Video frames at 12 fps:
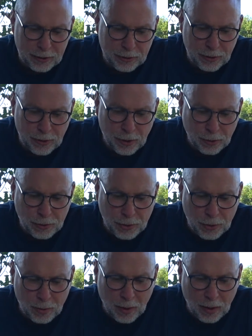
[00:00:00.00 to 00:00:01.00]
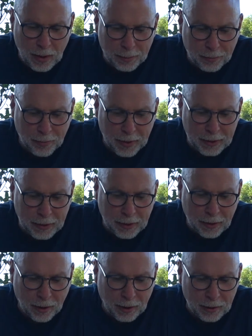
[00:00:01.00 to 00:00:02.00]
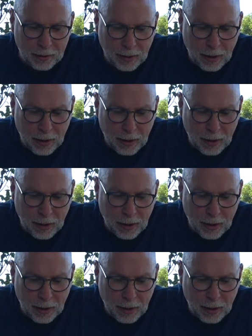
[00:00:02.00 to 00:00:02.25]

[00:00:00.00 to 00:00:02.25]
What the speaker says: to those who are upright in heart.